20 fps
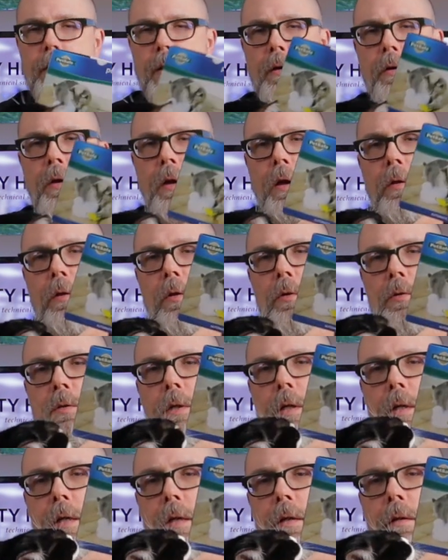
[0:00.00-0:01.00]
There you go,
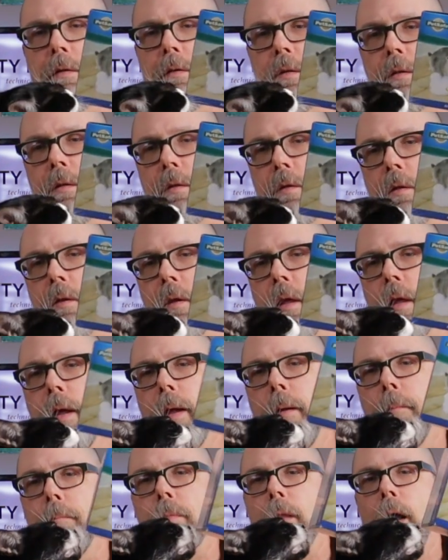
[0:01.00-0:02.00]
Lucy.
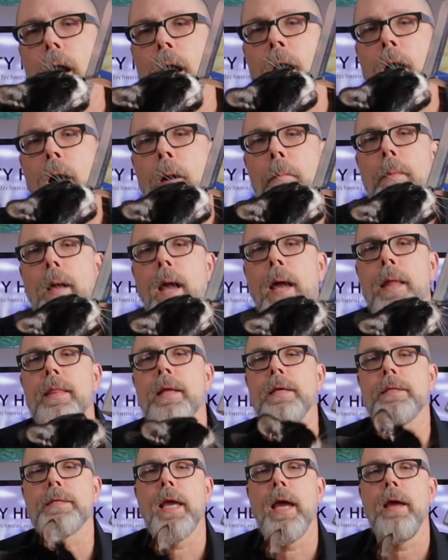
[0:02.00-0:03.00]
And
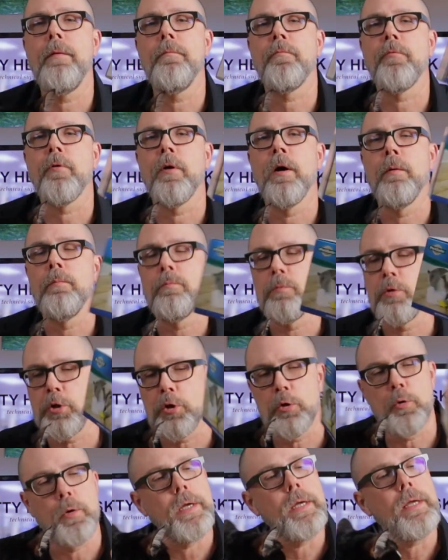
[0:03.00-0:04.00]
this came from
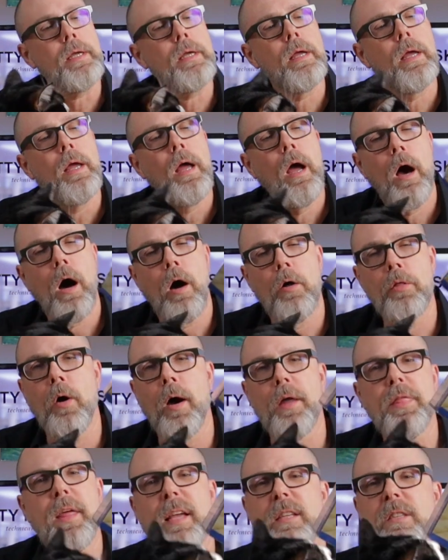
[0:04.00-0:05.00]
Chewy, although
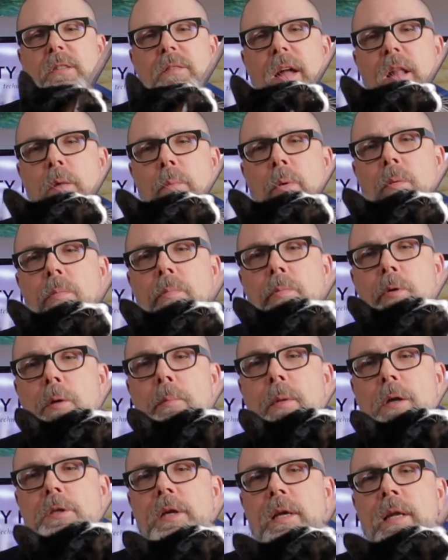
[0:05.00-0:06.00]
I think it's available pretty
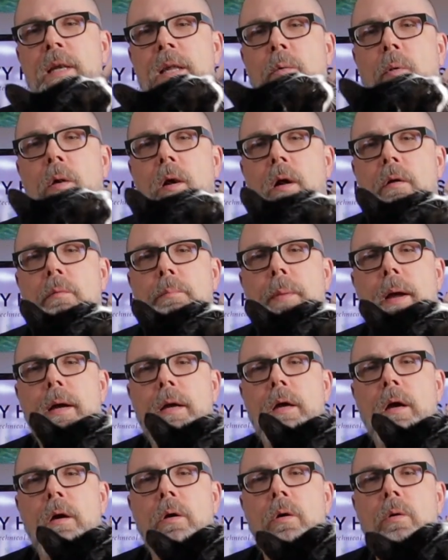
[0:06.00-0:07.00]
much anywhere,
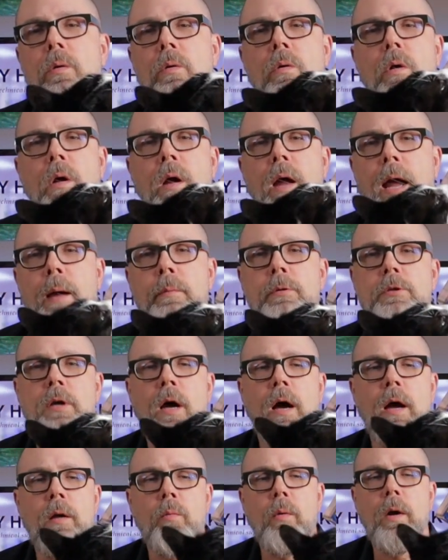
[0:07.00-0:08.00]
Petco,
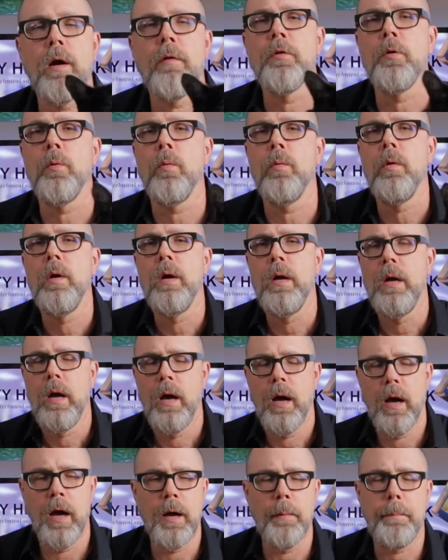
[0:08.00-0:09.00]
Amazon, wherever you,
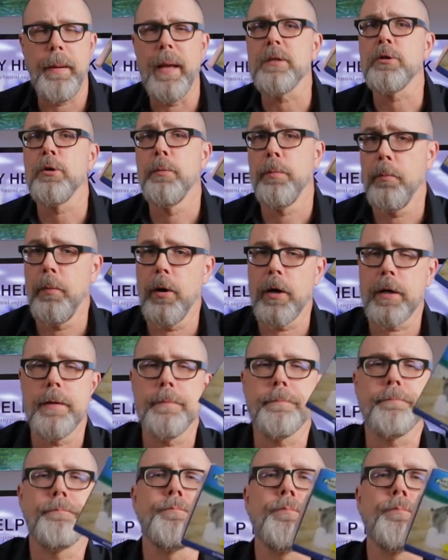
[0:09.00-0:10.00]
pet supermarket.